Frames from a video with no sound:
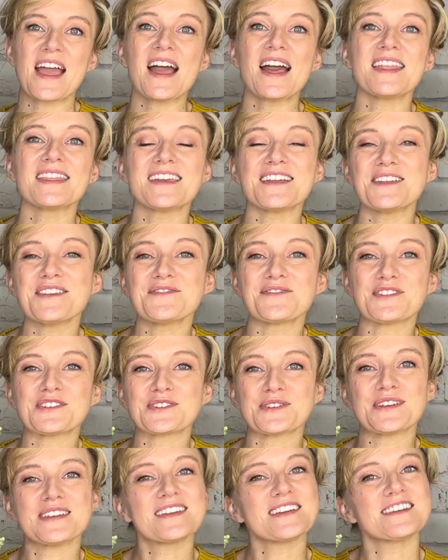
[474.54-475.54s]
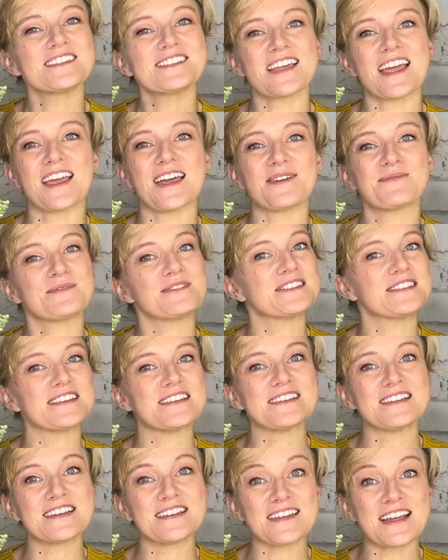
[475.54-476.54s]
Thank you for joining us, and we'll see you
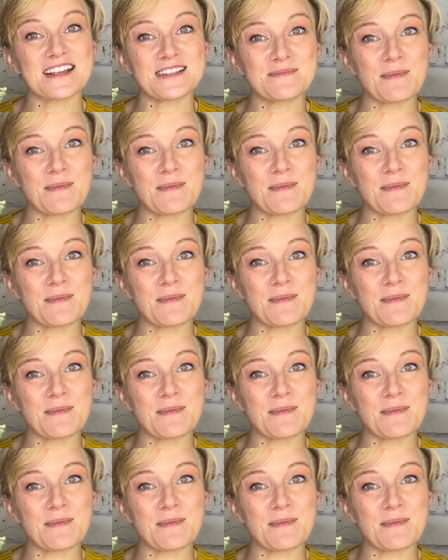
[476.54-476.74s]
again next